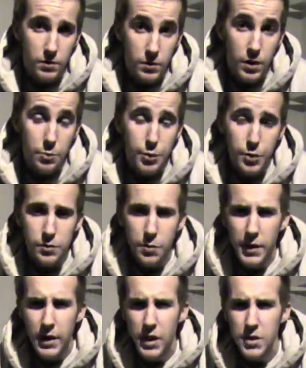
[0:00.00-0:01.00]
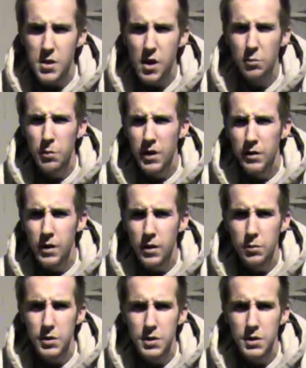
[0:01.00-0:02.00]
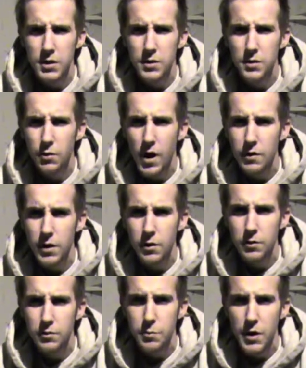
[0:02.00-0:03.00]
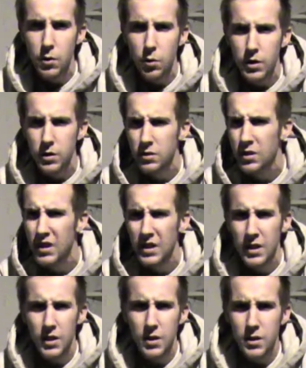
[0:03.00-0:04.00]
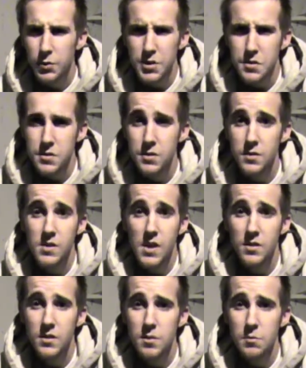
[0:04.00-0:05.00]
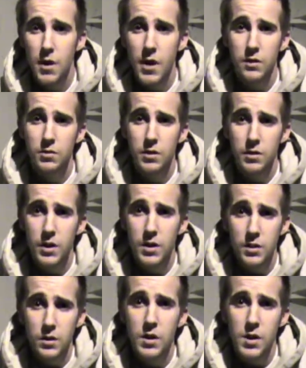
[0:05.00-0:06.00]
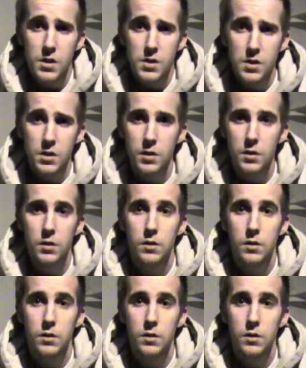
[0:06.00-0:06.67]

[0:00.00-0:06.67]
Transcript: did approve a medication called Marinol, which is derived out of marijuana, which uses the exact same active ingredient, THC.